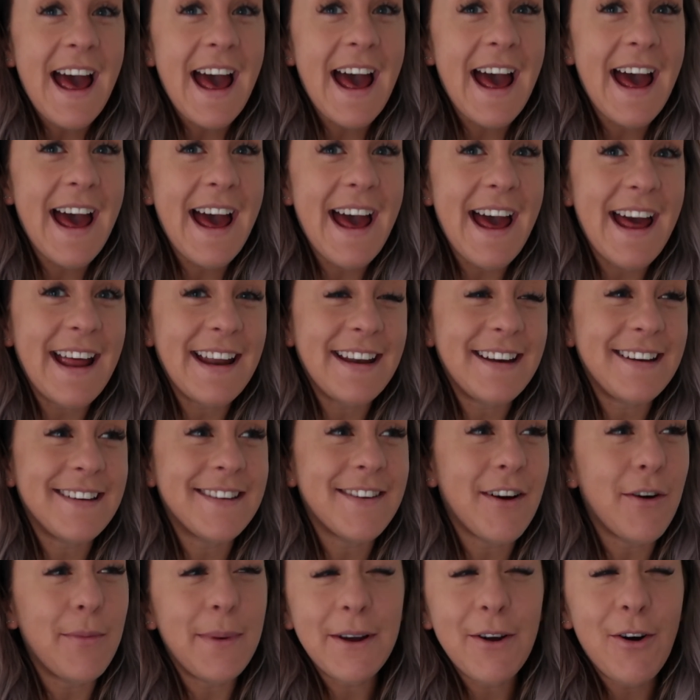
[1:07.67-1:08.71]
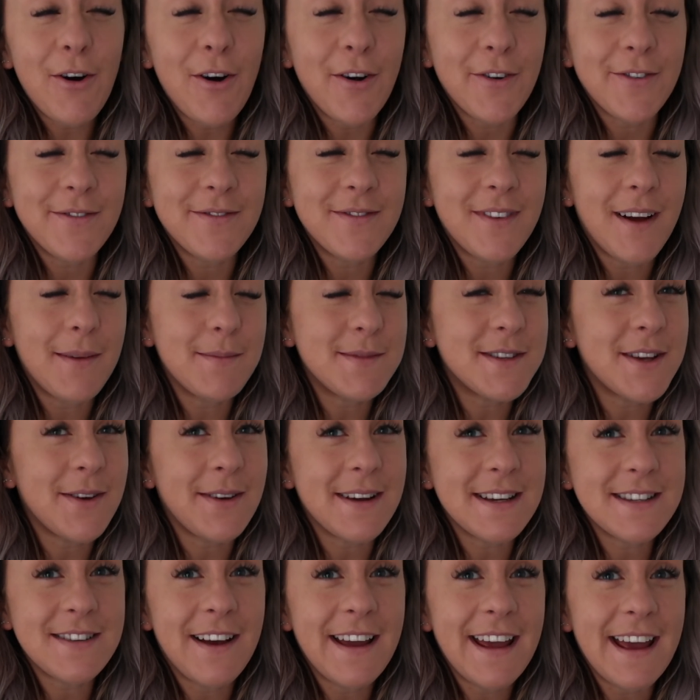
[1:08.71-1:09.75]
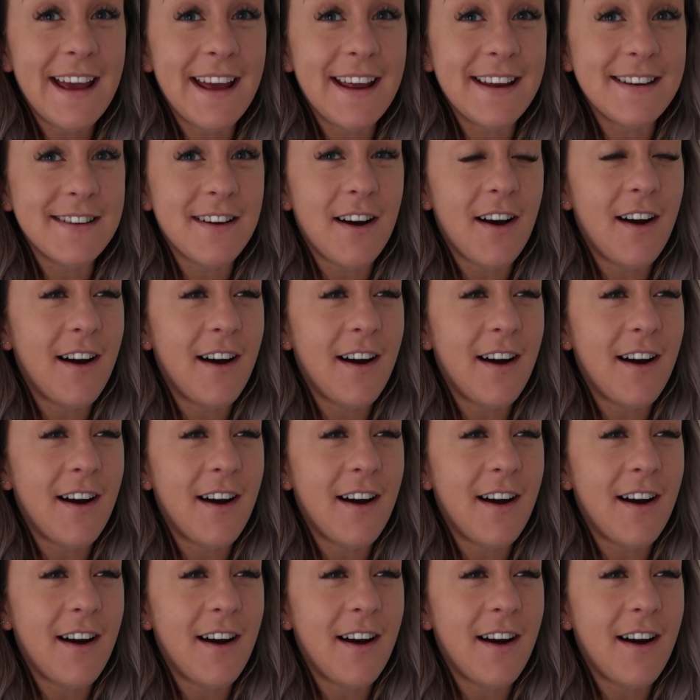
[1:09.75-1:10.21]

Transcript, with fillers: and oh my god I'm so excited.